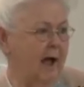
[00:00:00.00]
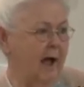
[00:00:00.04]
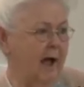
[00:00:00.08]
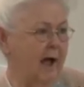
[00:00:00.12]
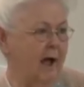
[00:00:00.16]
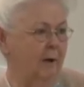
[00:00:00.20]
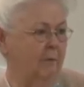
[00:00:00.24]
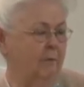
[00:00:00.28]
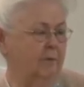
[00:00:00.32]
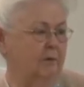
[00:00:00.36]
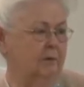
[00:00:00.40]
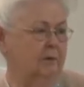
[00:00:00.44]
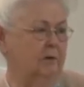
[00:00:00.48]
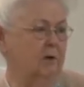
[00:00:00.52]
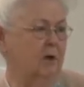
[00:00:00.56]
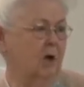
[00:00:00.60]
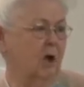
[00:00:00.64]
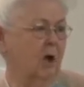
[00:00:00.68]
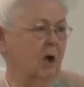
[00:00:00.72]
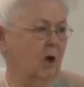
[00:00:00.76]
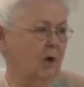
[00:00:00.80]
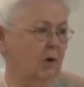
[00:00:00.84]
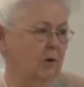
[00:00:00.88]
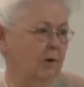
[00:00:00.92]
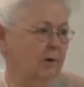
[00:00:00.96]
I was
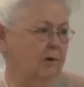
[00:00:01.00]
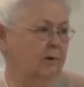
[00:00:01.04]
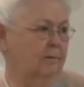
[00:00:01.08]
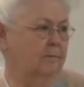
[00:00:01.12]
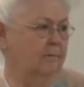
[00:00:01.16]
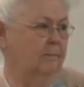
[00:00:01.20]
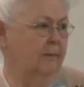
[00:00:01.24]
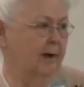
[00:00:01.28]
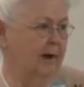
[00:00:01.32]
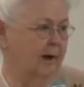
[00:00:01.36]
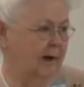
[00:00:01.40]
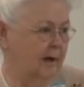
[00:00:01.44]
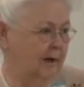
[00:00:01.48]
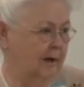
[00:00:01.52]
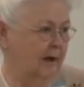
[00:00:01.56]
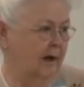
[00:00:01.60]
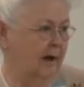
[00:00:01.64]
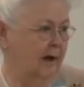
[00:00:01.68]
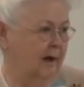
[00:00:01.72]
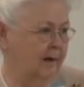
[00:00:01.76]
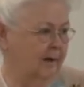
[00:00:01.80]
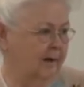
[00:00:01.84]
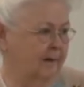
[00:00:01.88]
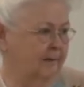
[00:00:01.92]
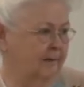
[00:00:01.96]
called by
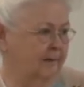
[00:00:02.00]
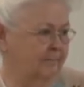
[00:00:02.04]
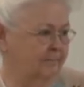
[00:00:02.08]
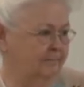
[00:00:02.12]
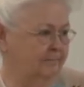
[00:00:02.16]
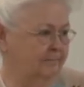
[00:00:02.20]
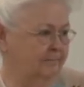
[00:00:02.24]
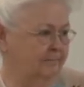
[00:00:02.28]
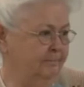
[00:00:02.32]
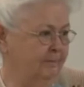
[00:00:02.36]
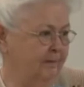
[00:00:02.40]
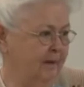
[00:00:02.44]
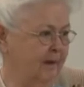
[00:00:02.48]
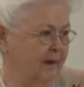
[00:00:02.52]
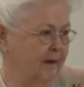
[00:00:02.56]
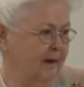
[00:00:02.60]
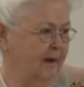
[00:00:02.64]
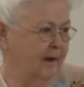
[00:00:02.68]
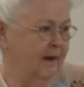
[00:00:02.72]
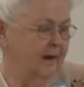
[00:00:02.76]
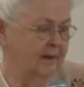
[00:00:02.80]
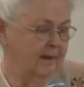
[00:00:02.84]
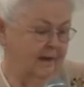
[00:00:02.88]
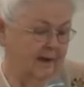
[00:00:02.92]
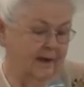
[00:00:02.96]
God.
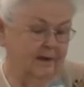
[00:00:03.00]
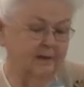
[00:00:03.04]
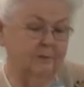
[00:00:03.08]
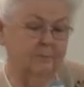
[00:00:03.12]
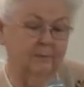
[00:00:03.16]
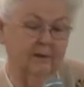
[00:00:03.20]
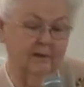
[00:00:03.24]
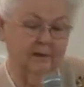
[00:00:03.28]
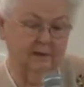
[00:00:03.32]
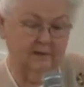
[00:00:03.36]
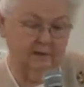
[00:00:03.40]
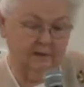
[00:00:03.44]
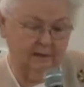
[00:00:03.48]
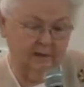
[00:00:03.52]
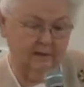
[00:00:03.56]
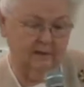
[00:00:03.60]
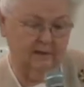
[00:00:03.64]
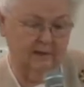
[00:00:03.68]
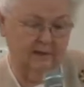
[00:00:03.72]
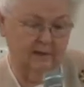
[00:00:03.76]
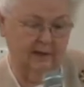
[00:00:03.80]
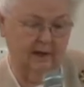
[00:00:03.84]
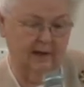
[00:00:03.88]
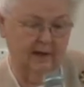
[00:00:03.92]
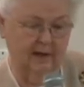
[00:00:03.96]
Amen. That has been
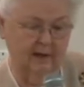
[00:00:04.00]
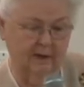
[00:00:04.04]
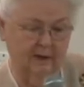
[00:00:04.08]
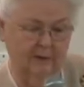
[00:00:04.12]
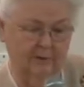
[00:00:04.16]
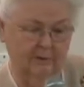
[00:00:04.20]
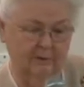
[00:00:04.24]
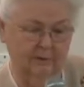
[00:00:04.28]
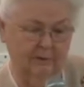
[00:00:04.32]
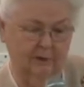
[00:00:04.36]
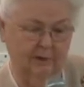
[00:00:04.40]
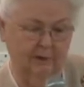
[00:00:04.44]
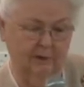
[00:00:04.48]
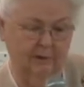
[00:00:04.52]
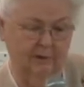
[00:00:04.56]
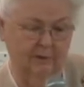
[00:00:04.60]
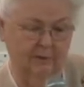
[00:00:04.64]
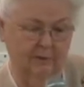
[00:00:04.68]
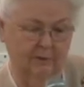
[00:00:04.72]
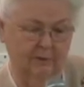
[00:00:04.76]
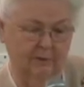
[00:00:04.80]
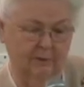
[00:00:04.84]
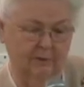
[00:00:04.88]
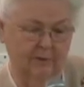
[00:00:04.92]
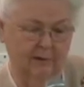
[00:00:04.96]
68 years
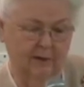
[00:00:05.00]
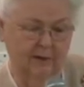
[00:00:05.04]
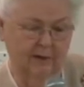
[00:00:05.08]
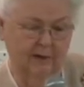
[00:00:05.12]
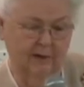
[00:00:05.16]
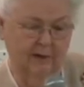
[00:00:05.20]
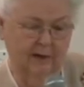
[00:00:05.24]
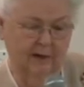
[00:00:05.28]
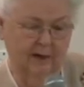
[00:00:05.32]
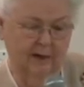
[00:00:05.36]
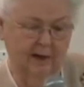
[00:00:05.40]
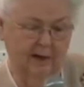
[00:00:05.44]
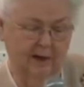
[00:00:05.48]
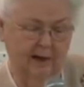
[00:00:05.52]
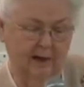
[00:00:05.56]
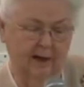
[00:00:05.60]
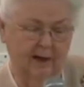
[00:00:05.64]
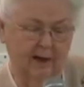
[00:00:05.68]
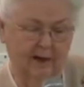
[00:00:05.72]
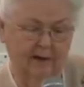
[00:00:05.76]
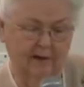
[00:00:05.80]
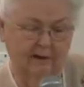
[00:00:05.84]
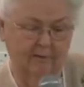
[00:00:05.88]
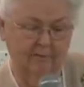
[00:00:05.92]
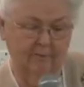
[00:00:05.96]
ago, and
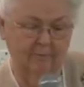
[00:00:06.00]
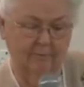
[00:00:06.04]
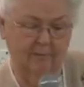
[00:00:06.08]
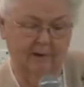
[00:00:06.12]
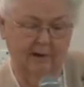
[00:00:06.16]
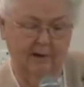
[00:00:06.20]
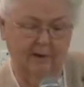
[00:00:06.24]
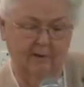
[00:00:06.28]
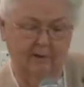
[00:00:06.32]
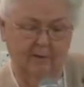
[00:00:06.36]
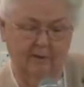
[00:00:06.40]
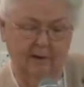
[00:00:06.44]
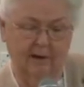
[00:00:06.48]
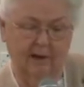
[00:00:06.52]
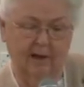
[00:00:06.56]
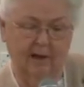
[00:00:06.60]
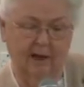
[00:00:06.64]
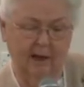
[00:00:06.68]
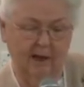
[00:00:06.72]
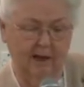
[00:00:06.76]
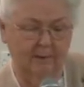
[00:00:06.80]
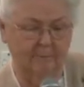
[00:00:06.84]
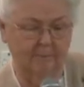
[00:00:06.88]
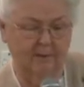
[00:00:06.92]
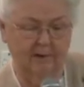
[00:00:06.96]
I have been
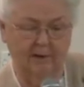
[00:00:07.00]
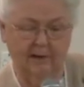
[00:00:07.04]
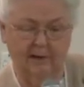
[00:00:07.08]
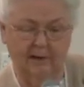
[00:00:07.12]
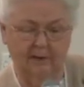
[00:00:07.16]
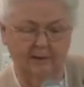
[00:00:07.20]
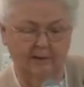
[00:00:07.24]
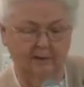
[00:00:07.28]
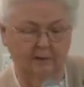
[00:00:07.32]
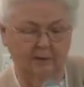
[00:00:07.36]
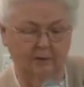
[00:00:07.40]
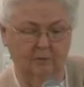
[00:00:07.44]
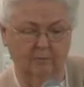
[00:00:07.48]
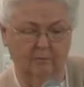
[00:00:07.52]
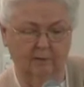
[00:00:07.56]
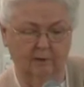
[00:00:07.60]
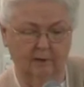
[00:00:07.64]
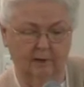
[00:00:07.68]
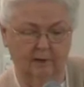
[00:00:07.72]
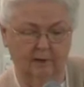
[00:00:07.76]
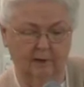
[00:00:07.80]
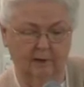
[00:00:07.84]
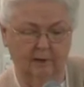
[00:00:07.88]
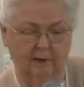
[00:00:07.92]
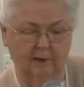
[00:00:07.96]
happily
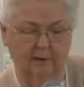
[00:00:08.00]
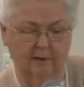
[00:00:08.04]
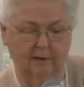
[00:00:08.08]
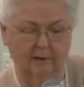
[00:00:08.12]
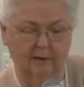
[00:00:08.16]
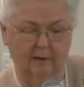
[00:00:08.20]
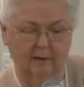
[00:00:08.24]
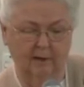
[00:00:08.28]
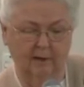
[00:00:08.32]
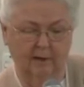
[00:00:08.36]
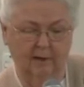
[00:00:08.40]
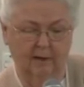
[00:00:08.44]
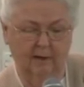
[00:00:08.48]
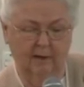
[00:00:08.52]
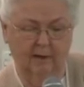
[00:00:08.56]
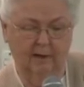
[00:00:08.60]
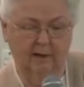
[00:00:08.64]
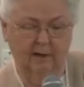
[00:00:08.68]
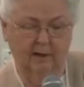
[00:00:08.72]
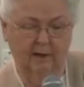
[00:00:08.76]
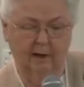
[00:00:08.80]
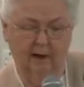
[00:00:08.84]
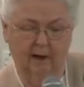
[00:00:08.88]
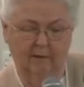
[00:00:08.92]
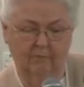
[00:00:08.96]
serving God
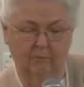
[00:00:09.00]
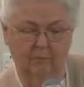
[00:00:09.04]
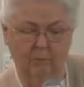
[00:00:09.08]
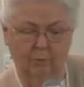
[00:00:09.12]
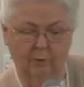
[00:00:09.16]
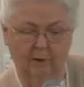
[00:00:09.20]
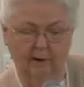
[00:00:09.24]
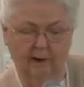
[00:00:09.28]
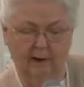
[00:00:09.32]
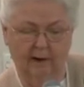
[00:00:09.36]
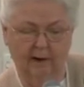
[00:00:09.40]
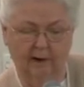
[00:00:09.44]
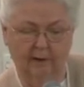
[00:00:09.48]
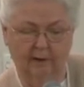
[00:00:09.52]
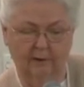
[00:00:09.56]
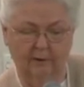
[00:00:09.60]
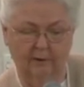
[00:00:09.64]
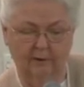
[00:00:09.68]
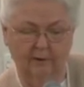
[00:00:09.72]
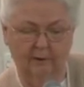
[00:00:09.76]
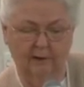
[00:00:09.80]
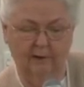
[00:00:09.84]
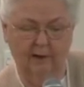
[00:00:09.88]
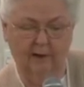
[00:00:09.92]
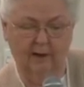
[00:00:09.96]
in every way I
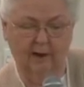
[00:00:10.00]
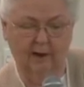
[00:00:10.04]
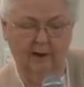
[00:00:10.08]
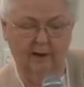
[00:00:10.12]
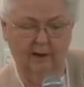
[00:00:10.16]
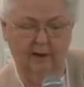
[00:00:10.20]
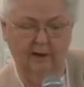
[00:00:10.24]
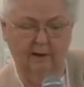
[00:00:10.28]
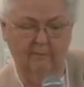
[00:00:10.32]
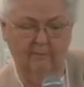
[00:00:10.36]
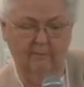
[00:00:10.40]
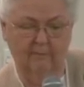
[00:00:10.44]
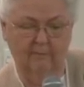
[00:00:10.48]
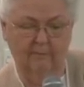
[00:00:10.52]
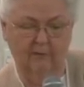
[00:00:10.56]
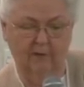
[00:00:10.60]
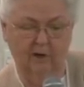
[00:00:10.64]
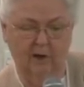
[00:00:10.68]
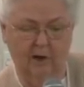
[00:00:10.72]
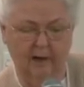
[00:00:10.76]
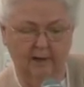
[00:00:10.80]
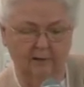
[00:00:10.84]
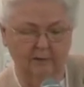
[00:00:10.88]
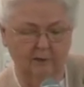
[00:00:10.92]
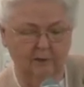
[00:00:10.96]
could. I have
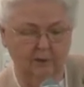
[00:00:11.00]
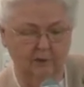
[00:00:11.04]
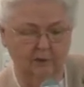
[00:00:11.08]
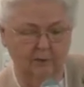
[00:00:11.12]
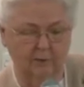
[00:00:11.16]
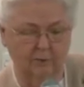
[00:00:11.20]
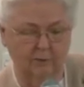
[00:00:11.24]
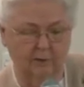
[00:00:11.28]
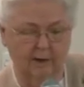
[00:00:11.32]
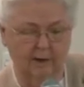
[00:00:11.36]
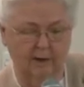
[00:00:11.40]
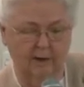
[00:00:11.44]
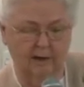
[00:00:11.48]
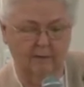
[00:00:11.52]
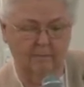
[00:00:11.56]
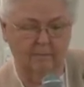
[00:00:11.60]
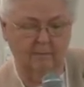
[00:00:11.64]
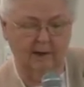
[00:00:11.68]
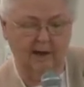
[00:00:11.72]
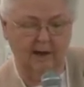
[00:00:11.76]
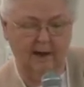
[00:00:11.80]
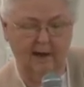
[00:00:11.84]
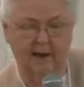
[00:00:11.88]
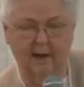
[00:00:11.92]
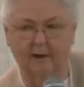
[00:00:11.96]
concentrated
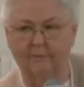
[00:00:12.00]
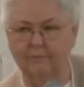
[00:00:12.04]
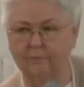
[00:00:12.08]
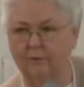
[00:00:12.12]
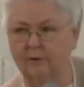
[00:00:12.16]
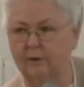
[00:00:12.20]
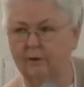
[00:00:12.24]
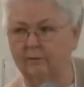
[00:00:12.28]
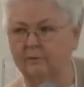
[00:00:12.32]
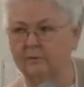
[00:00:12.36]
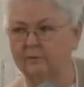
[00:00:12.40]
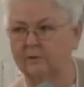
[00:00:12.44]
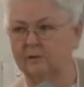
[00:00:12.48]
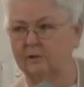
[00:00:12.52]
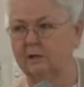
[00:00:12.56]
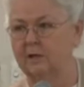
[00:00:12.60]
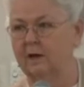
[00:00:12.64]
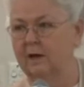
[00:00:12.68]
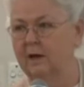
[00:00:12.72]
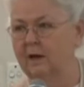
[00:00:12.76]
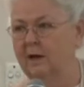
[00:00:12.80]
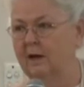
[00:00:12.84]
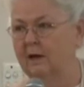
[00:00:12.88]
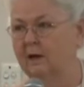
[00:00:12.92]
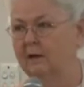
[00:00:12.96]
my effort of
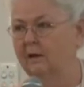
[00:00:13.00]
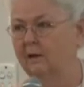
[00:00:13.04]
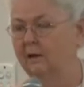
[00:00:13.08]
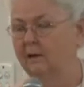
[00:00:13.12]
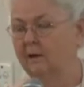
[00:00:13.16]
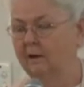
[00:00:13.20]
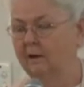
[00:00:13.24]
study